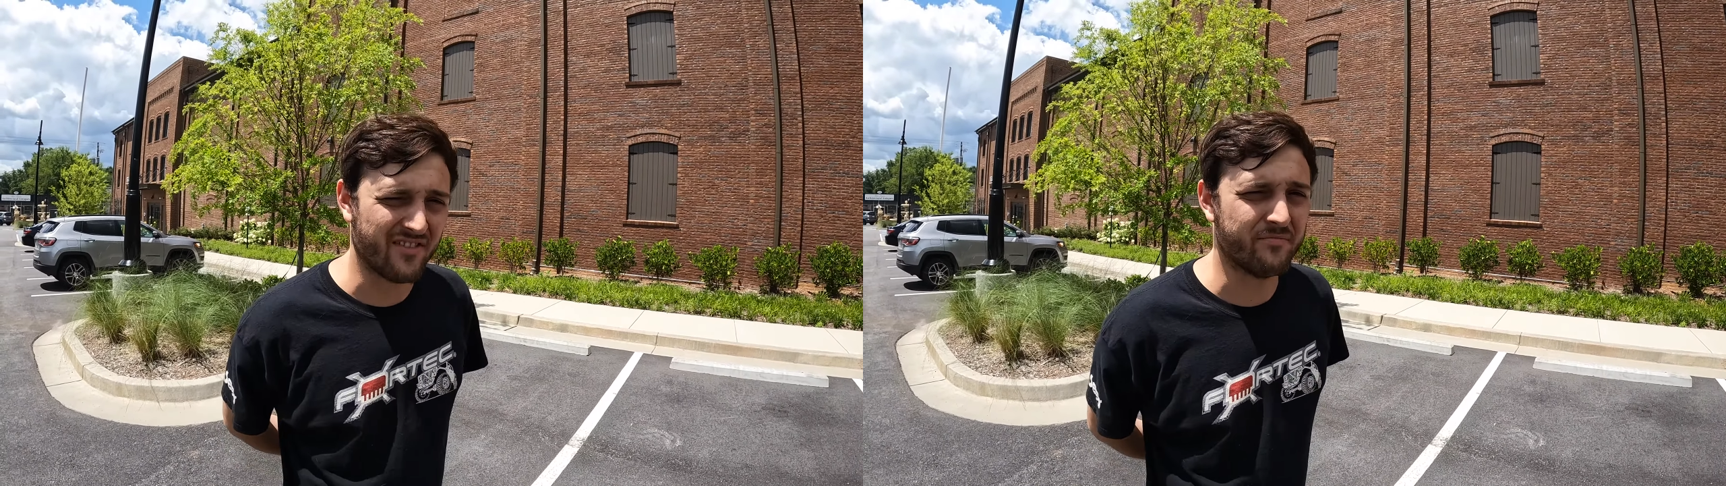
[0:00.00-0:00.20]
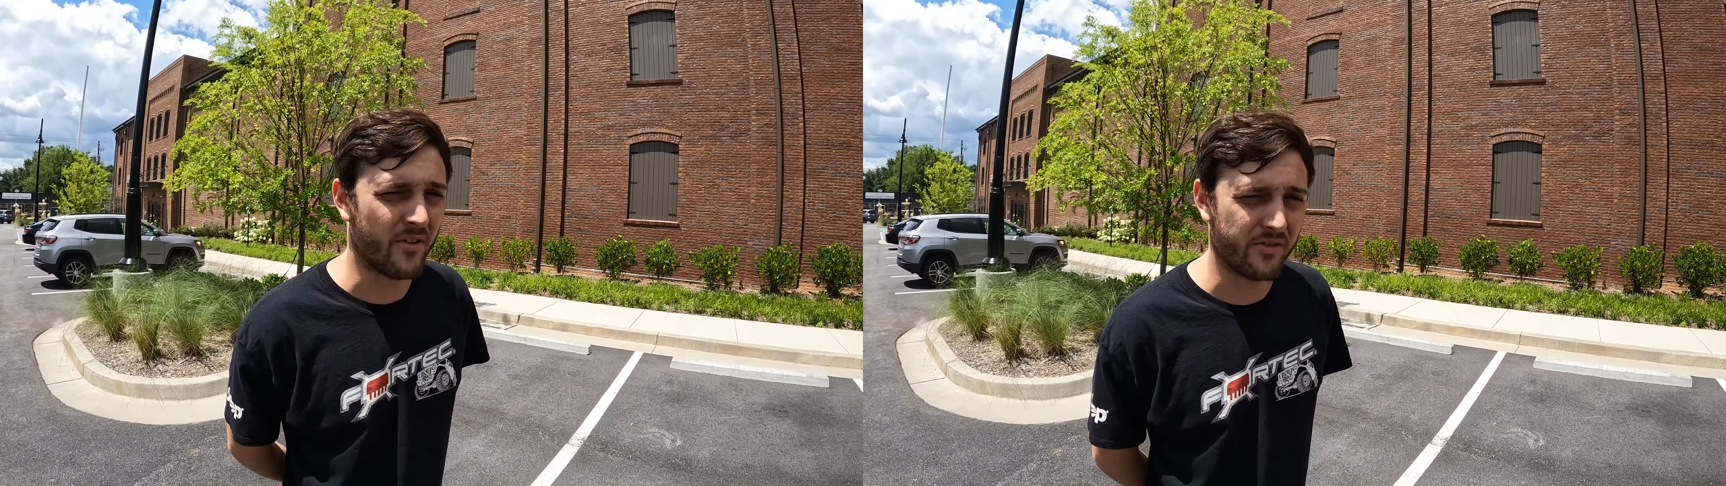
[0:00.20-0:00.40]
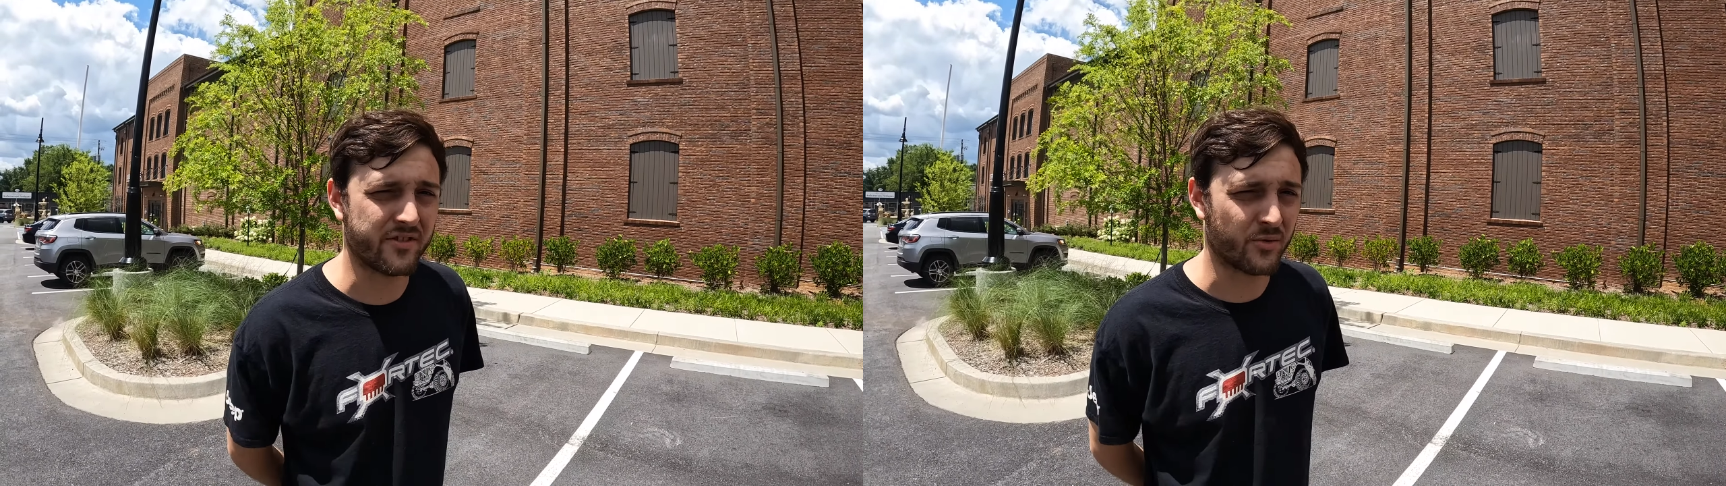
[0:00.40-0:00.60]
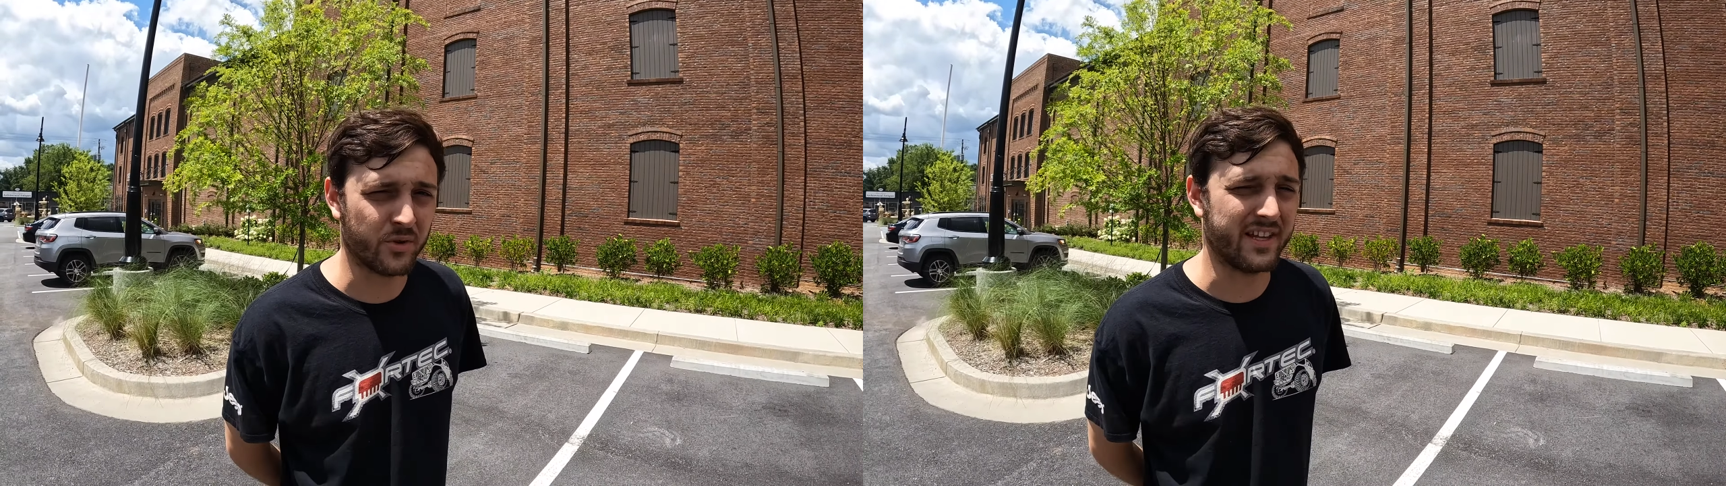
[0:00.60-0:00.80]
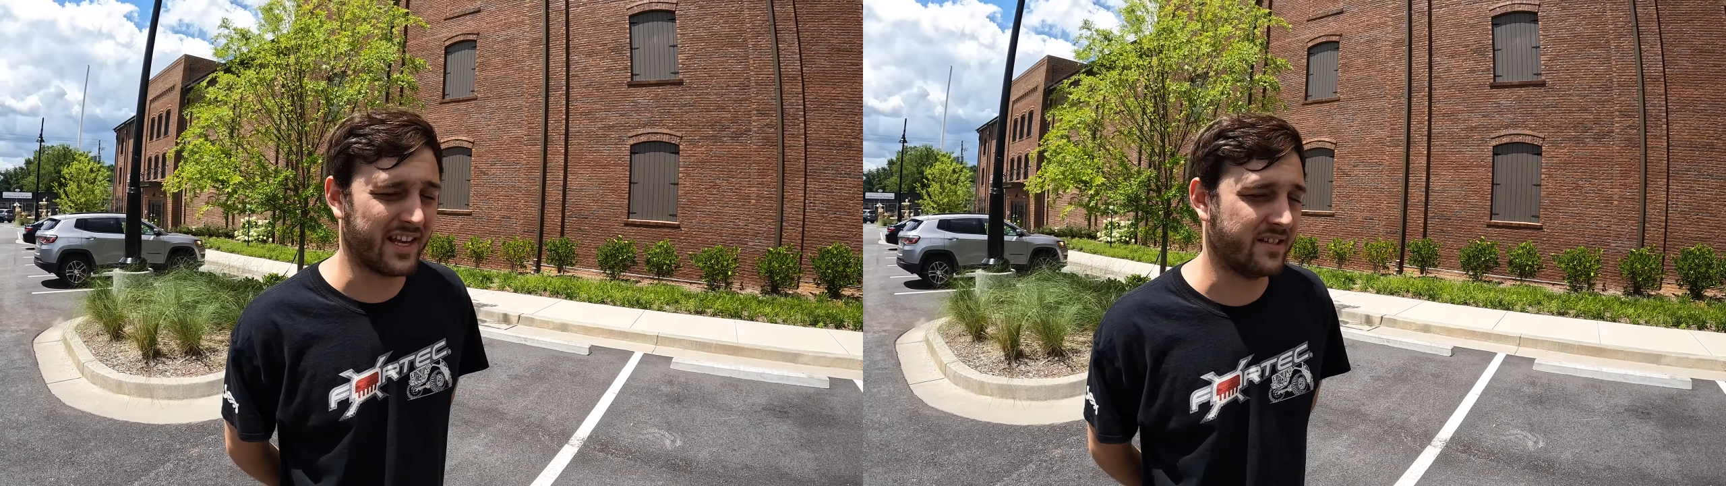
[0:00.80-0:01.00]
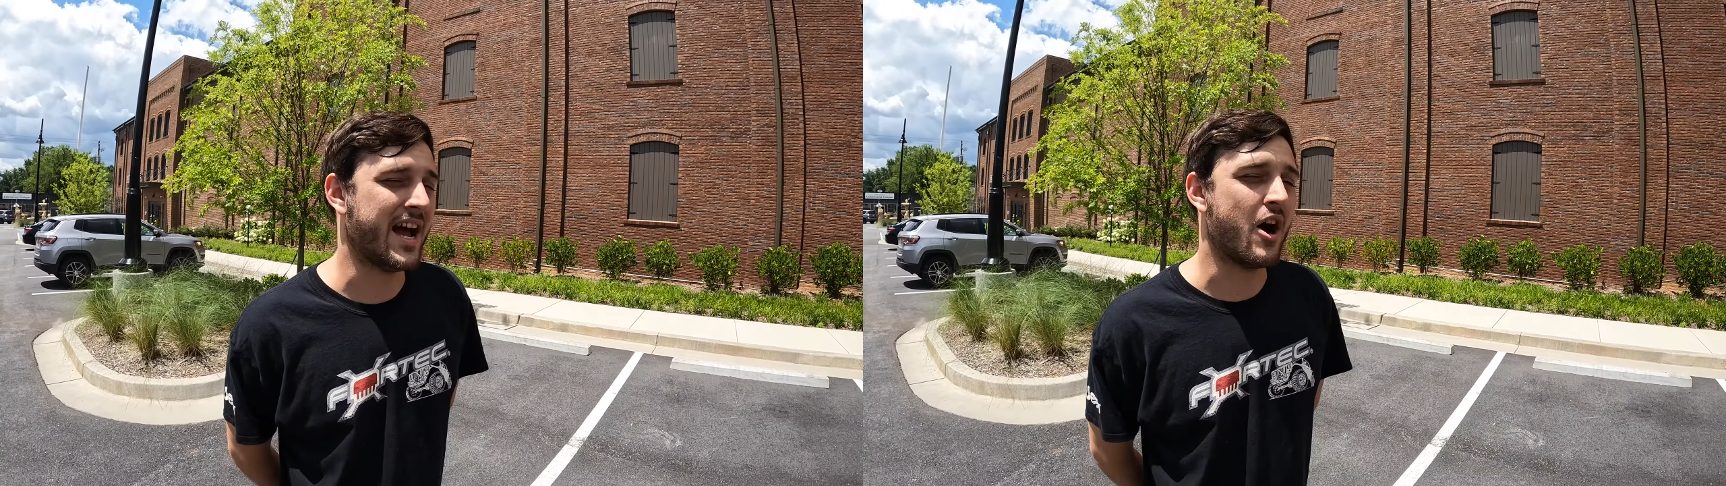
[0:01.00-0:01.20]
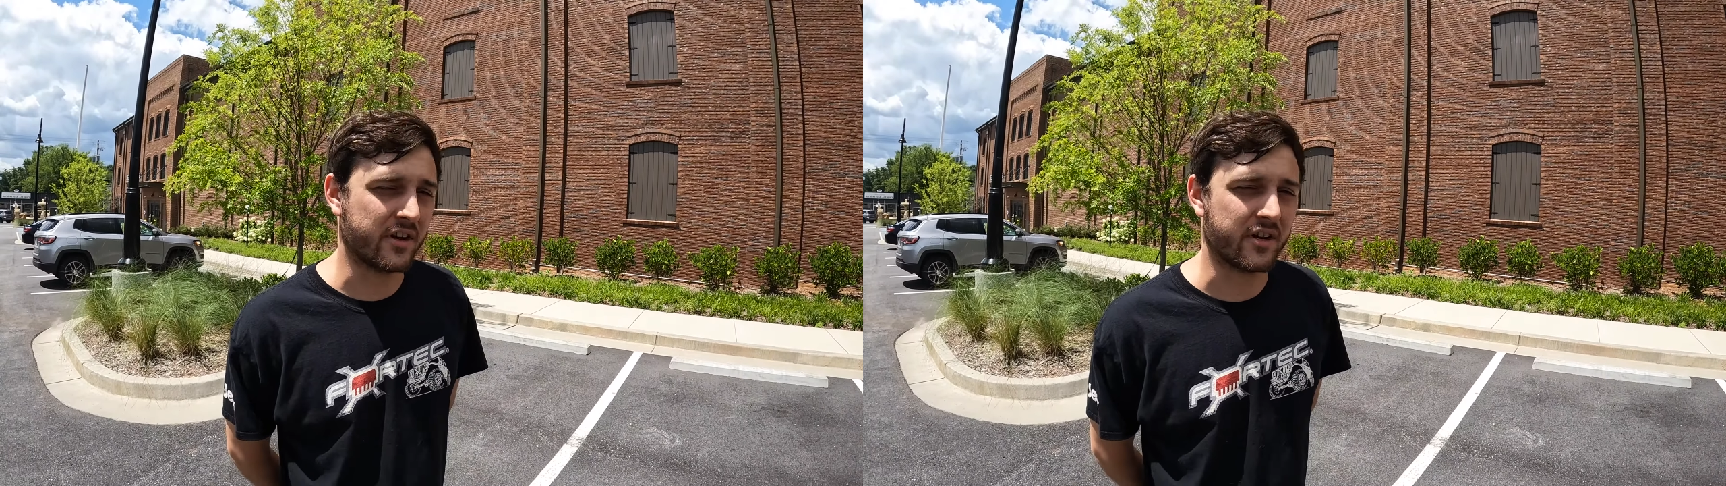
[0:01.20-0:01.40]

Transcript: months to really get dialed in